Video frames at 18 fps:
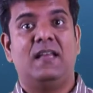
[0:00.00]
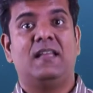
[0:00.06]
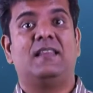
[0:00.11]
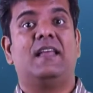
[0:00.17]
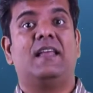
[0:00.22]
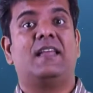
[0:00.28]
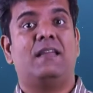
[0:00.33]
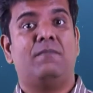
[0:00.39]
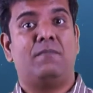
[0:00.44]

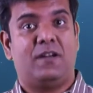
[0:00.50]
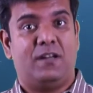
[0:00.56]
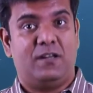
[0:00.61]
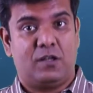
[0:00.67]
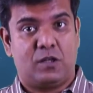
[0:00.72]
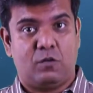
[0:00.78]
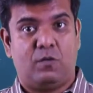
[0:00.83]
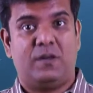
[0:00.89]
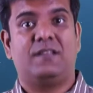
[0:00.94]
They keep it in
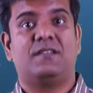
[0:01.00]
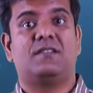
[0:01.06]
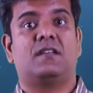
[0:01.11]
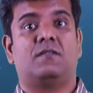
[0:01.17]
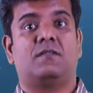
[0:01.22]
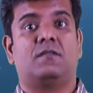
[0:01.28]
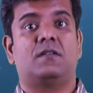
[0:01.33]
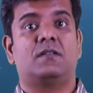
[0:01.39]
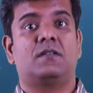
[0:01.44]
storage
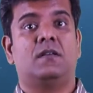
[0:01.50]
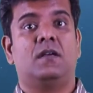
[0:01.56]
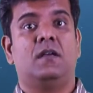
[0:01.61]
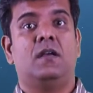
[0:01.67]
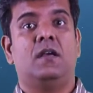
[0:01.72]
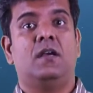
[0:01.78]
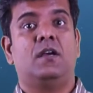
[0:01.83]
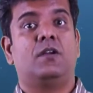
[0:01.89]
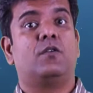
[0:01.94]
servers
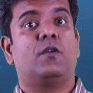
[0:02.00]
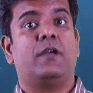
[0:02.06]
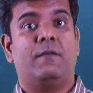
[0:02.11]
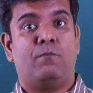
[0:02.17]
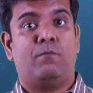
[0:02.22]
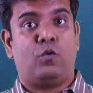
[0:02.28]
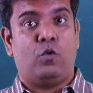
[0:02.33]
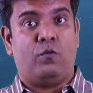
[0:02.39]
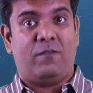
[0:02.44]
to
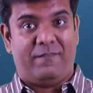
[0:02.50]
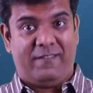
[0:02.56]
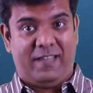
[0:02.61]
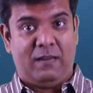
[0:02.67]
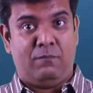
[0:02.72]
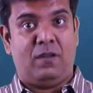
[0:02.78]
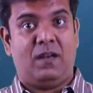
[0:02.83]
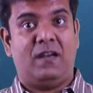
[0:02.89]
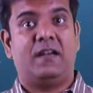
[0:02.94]
improve
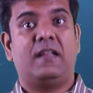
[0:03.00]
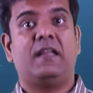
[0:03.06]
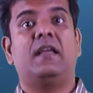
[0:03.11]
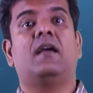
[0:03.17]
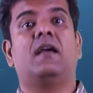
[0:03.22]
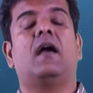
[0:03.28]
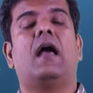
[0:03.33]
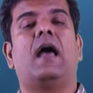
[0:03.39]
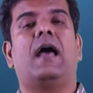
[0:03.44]

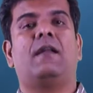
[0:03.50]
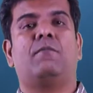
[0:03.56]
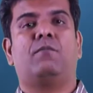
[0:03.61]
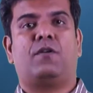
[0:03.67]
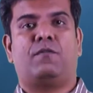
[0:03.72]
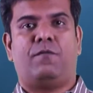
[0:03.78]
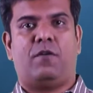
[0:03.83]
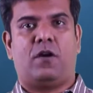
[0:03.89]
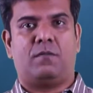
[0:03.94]
availability and
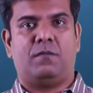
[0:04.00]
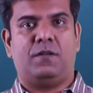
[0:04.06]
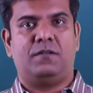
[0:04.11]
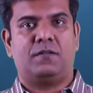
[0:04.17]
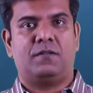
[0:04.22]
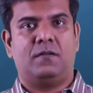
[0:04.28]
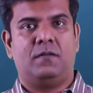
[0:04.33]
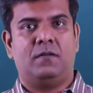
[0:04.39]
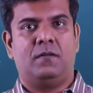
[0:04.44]

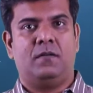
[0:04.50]
performance.